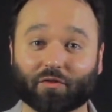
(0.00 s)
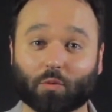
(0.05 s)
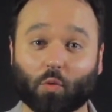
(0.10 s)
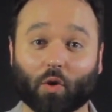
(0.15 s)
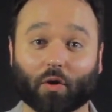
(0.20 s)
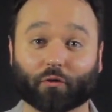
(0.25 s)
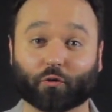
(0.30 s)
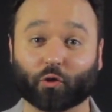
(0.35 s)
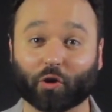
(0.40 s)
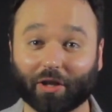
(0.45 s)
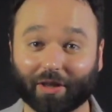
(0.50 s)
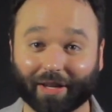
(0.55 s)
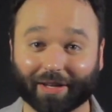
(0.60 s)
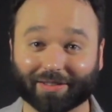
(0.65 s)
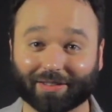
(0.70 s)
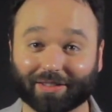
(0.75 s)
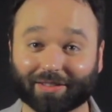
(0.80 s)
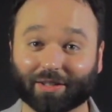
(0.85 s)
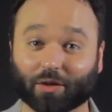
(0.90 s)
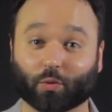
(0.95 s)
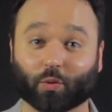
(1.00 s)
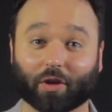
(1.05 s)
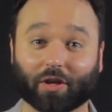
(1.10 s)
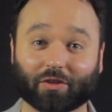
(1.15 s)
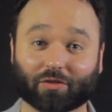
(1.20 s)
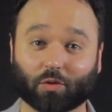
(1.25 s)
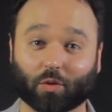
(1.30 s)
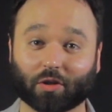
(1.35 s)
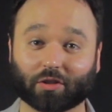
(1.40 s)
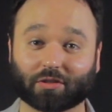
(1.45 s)
for more free lessons and
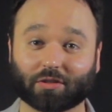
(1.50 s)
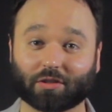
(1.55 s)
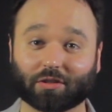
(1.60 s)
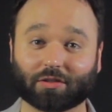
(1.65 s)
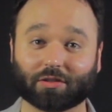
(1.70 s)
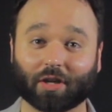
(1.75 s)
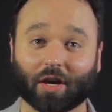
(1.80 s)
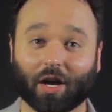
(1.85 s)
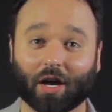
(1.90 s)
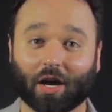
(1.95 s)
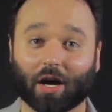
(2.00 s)
resources.